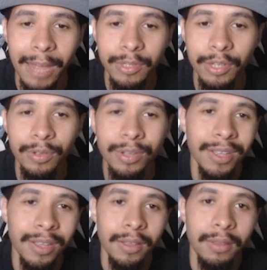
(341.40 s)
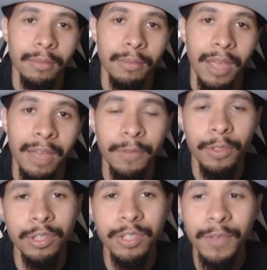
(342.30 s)
to you. And for
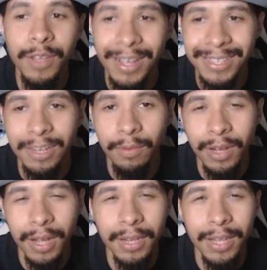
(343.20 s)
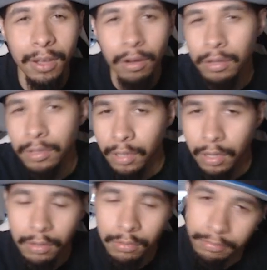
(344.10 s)
those of you guys that were kind of like, oh, you
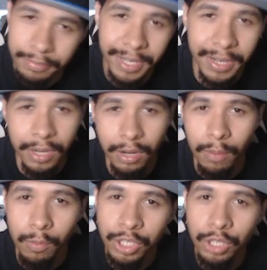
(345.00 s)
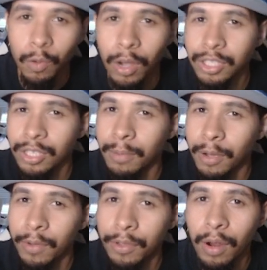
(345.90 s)
know, sitting here, I'm wishy-washy
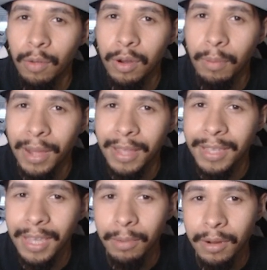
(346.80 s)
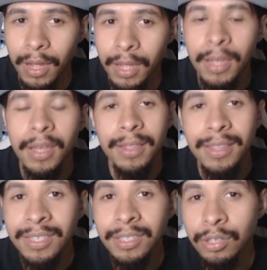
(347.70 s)
about whether I want to buy the game or not,
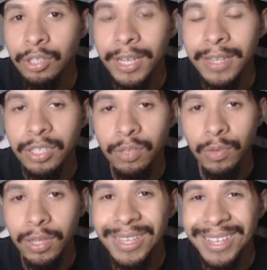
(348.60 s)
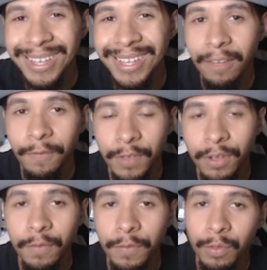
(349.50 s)
this is your chance to really get a
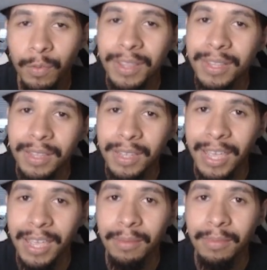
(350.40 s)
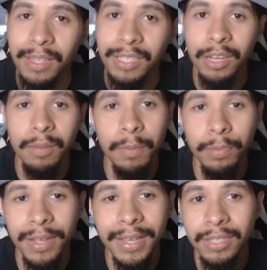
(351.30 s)
feel for the way that the game is going to be
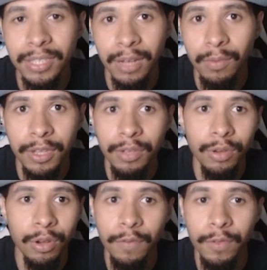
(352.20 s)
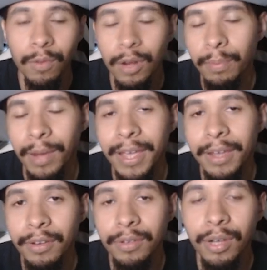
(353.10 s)
played, so that way you know if you want to buy
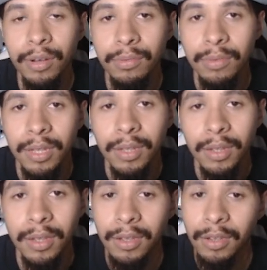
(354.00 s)
it or you don't. You